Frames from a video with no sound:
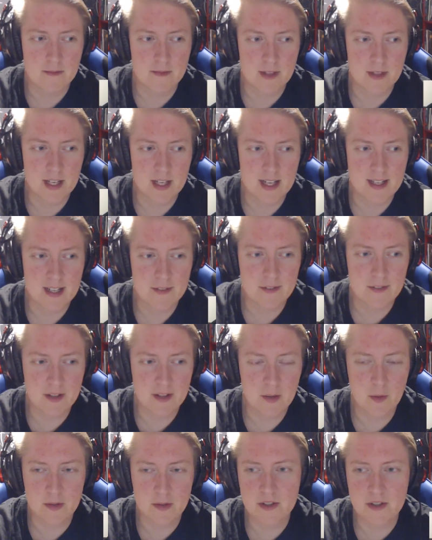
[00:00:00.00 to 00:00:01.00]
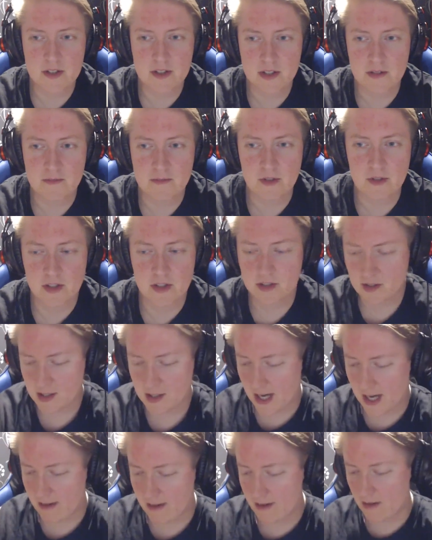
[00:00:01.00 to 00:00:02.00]
He definitely wants to just
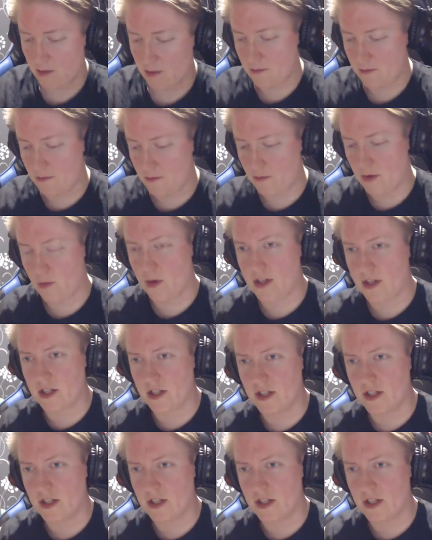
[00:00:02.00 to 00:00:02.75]
carry on with what he's